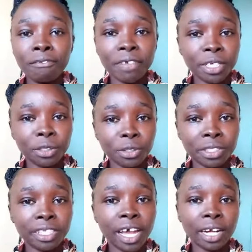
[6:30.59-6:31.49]

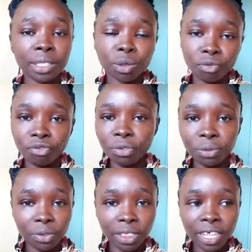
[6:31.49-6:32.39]
videos, they are so
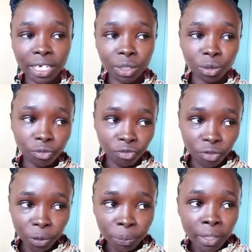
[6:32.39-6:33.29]
few, they are so
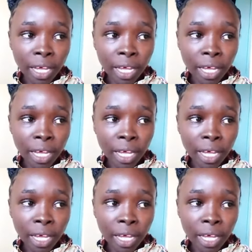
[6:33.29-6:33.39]
few.